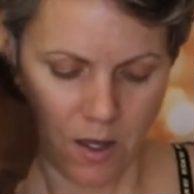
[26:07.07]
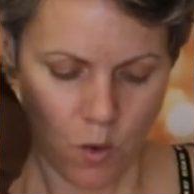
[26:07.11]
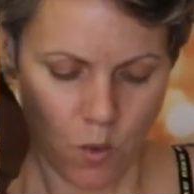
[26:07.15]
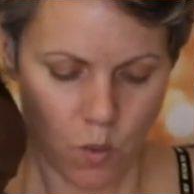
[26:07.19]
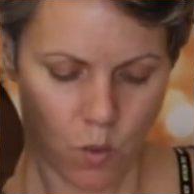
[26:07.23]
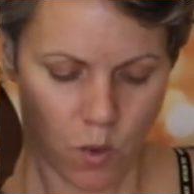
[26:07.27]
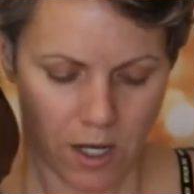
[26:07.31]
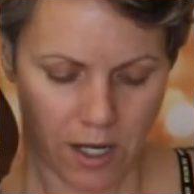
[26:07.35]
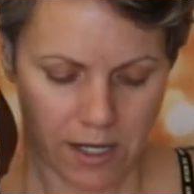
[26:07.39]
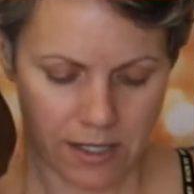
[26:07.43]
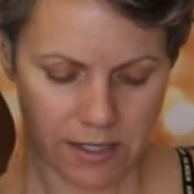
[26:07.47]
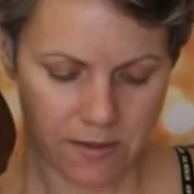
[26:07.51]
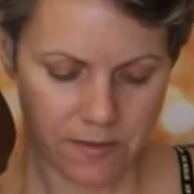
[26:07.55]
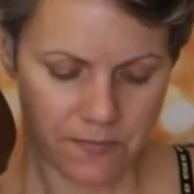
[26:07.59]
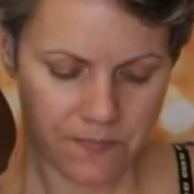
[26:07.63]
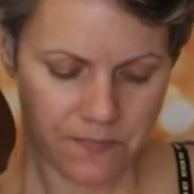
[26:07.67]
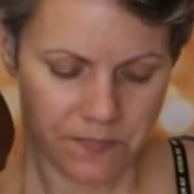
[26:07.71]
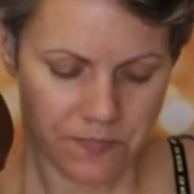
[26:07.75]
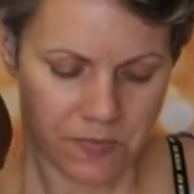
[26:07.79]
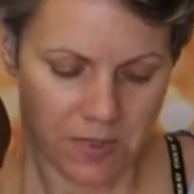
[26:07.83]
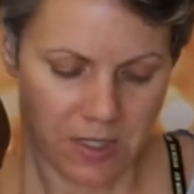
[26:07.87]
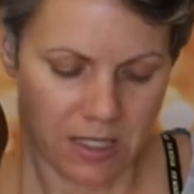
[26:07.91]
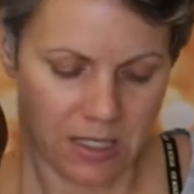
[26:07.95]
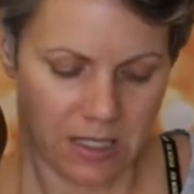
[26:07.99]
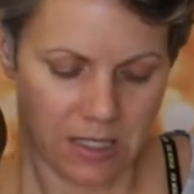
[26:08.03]
one,
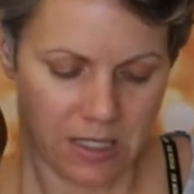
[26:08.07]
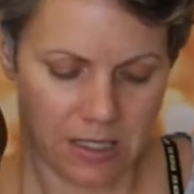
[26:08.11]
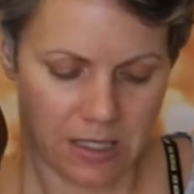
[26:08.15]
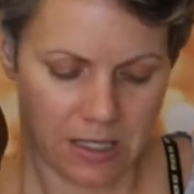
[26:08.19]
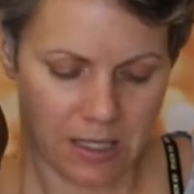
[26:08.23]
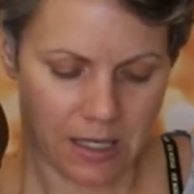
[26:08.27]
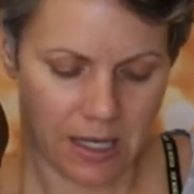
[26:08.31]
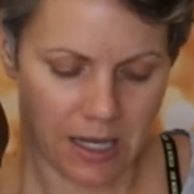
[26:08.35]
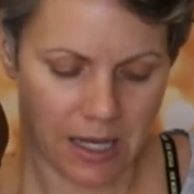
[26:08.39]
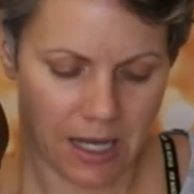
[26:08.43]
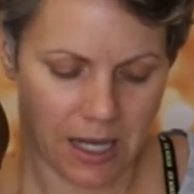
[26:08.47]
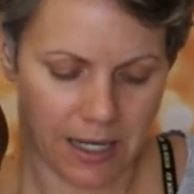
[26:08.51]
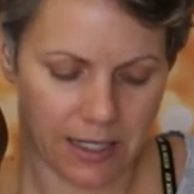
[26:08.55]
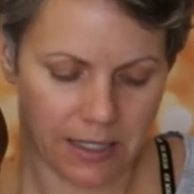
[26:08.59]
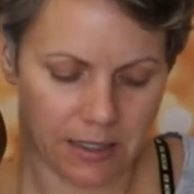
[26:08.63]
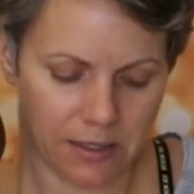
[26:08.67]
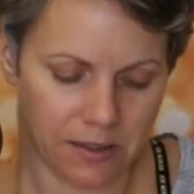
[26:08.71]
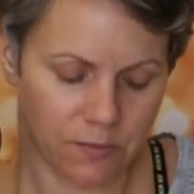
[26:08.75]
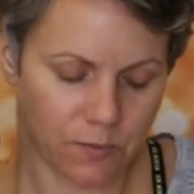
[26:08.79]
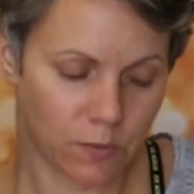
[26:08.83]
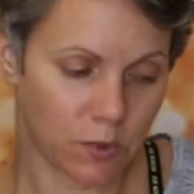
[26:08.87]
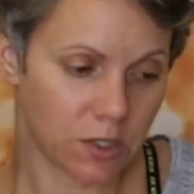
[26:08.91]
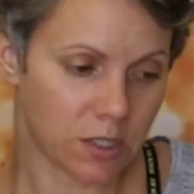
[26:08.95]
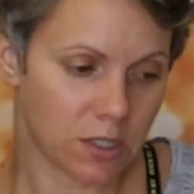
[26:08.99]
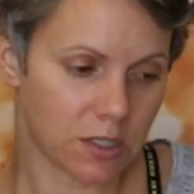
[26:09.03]

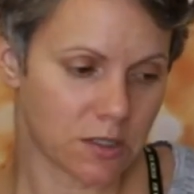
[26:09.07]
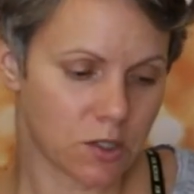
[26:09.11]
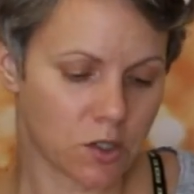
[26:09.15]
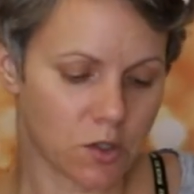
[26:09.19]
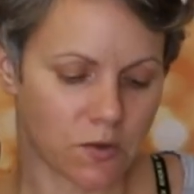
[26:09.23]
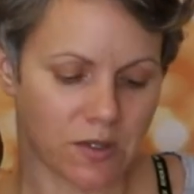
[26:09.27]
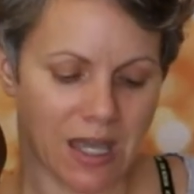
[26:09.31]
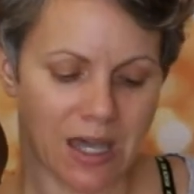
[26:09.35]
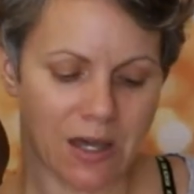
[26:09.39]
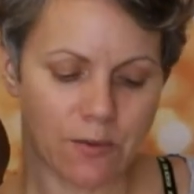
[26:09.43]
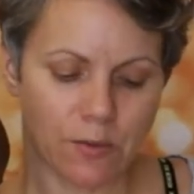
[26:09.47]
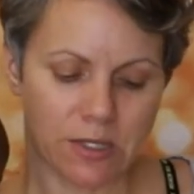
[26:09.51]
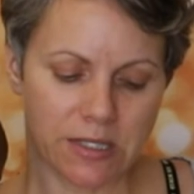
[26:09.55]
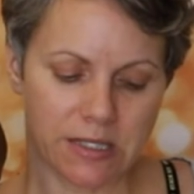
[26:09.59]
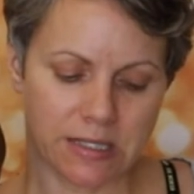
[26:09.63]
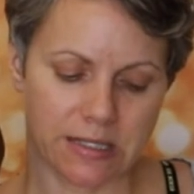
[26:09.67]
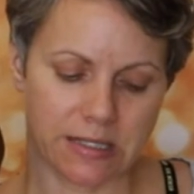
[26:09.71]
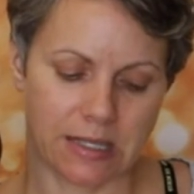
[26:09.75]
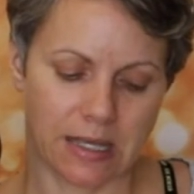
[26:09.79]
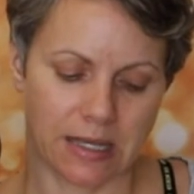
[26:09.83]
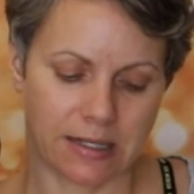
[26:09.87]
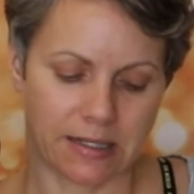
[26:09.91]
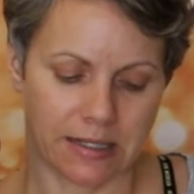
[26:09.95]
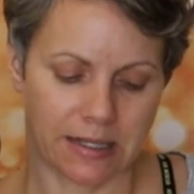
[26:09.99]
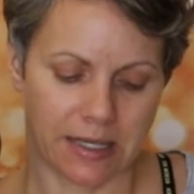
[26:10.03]
so that was
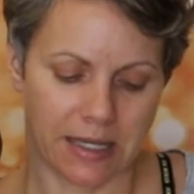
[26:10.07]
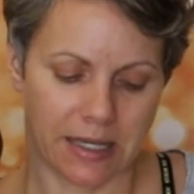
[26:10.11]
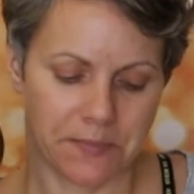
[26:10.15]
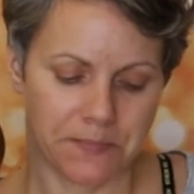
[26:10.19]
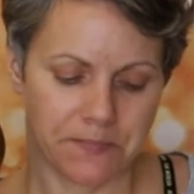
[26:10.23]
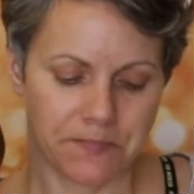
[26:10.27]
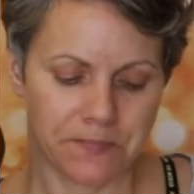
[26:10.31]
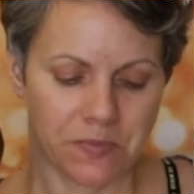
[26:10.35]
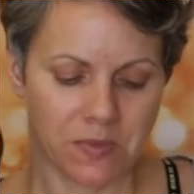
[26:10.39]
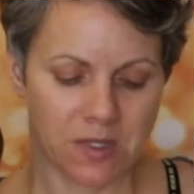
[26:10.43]
Sunday.